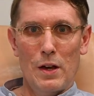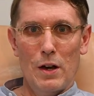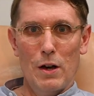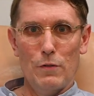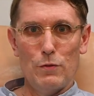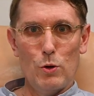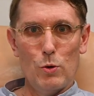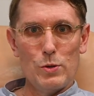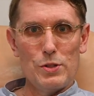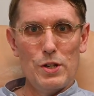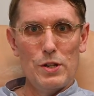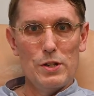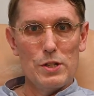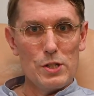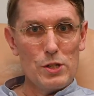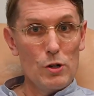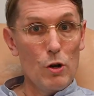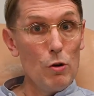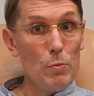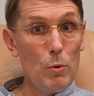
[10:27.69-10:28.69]
Of course, in the
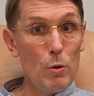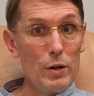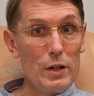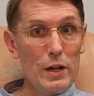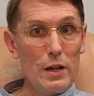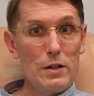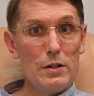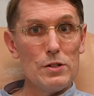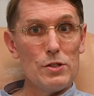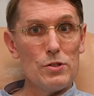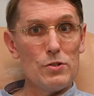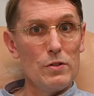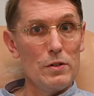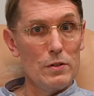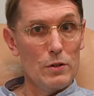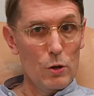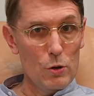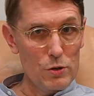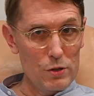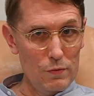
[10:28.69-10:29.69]
snowboarding industry,
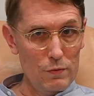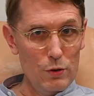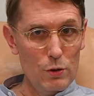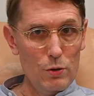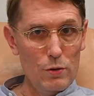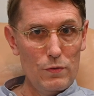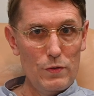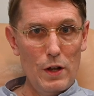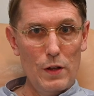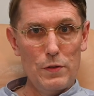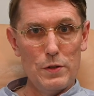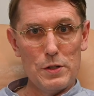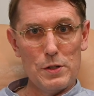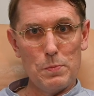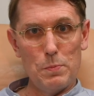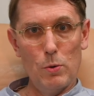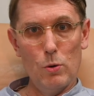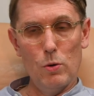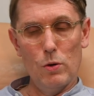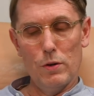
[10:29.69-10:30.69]
those of you who've done the
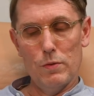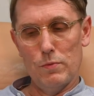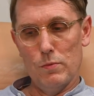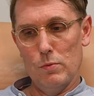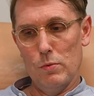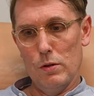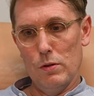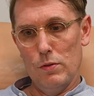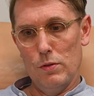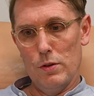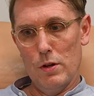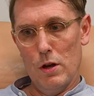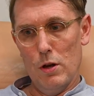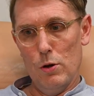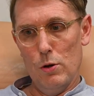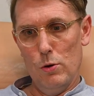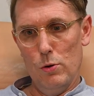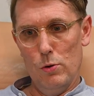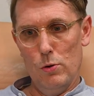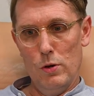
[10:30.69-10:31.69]
sport will
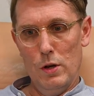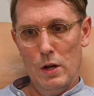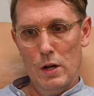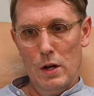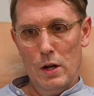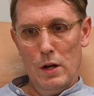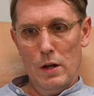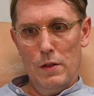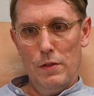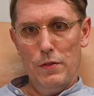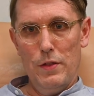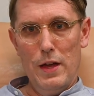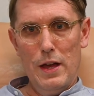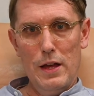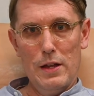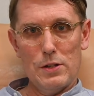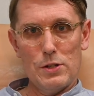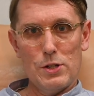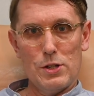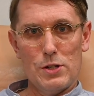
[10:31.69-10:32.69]
know
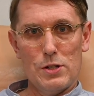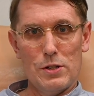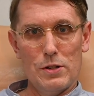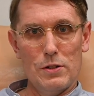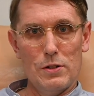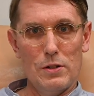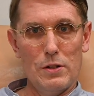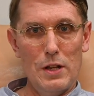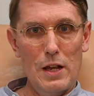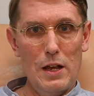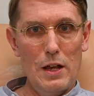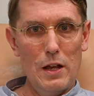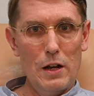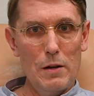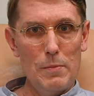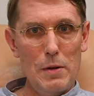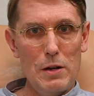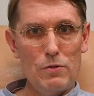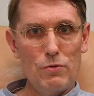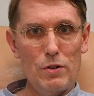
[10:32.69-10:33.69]
that
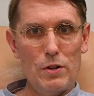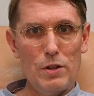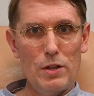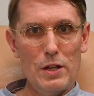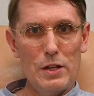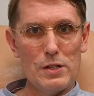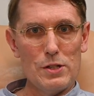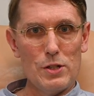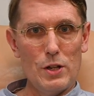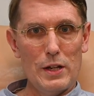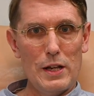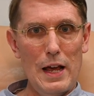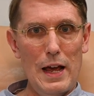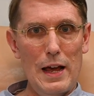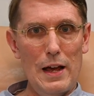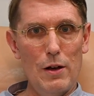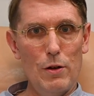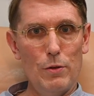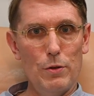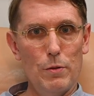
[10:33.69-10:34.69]
elementary things like
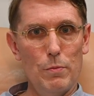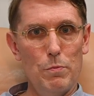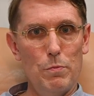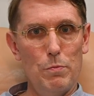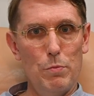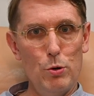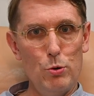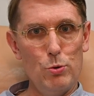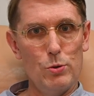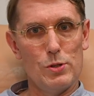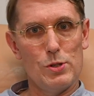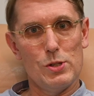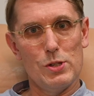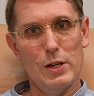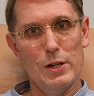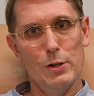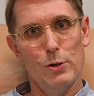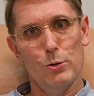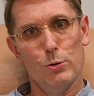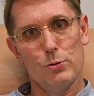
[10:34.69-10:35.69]
how the boots are
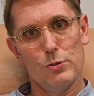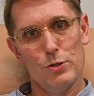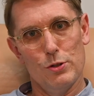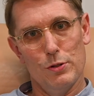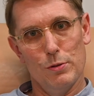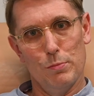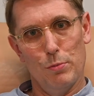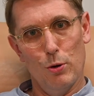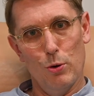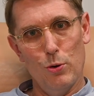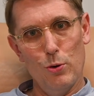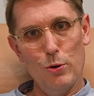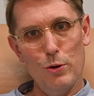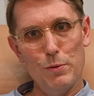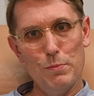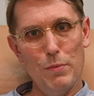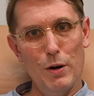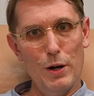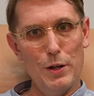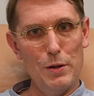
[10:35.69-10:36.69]
held to the
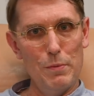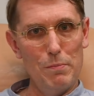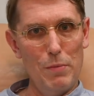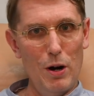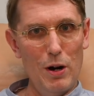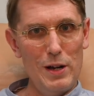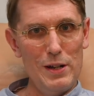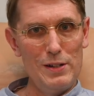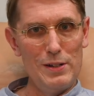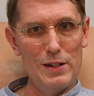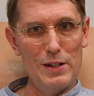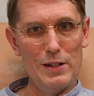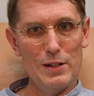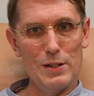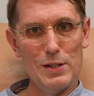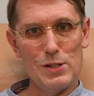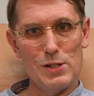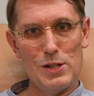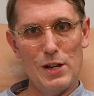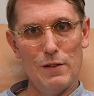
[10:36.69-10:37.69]
board by the
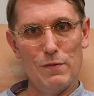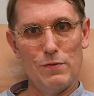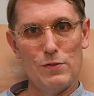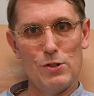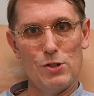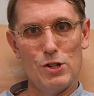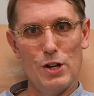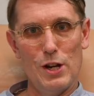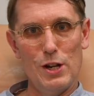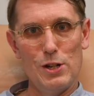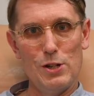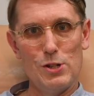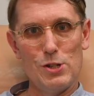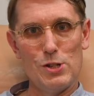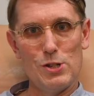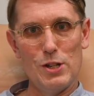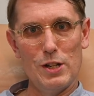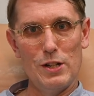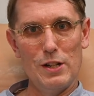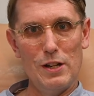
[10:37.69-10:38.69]
bindings have changed
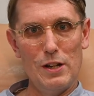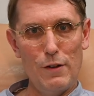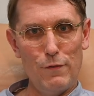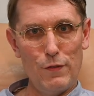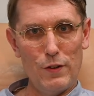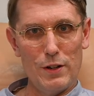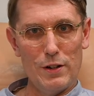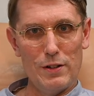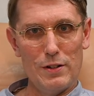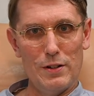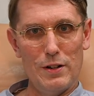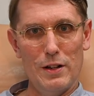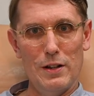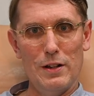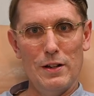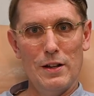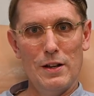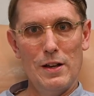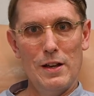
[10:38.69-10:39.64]
significantly,